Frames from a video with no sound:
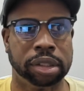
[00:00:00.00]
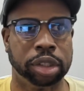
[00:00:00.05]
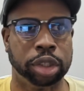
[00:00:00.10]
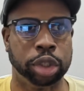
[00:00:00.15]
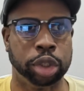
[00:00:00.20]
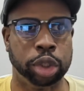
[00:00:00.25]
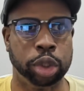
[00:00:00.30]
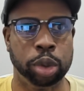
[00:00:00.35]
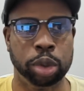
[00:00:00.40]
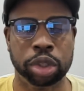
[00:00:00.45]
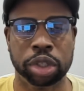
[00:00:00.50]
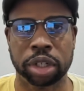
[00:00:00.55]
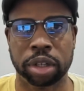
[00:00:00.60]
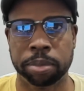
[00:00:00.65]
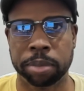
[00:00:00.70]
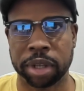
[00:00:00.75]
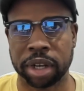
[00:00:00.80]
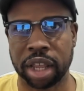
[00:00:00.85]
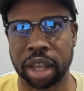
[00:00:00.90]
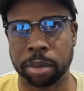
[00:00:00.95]
you should have
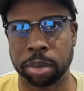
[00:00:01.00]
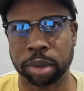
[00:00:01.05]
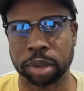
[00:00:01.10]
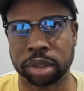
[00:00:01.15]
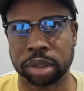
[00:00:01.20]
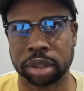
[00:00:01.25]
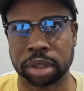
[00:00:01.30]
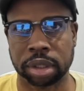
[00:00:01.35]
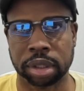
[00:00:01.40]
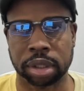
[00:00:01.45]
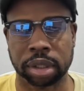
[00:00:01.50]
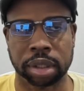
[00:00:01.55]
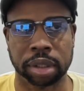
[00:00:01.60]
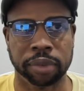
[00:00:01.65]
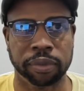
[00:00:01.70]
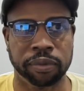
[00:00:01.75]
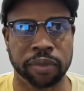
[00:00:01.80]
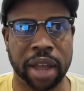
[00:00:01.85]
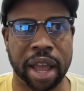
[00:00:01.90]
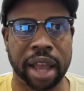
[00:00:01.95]
been able to
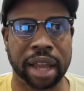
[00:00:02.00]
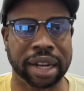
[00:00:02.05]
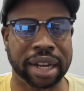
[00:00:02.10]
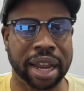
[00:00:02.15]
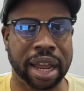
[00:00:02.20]
find